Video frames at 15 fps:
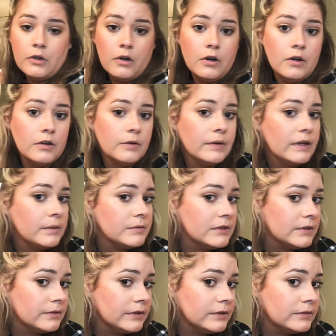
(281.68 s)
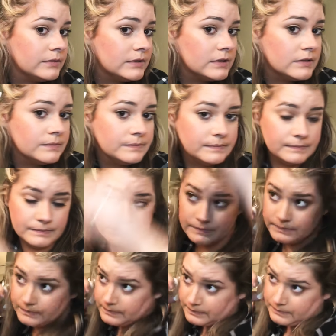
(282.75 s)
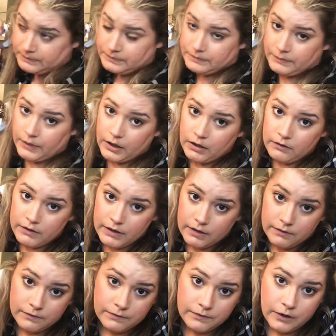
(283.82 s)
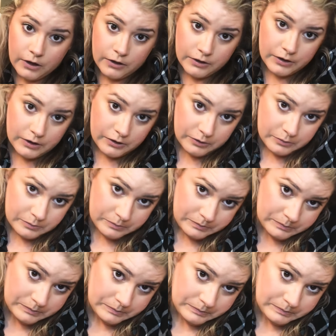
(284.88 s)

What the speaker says: All the way up to the root. Give it that volume.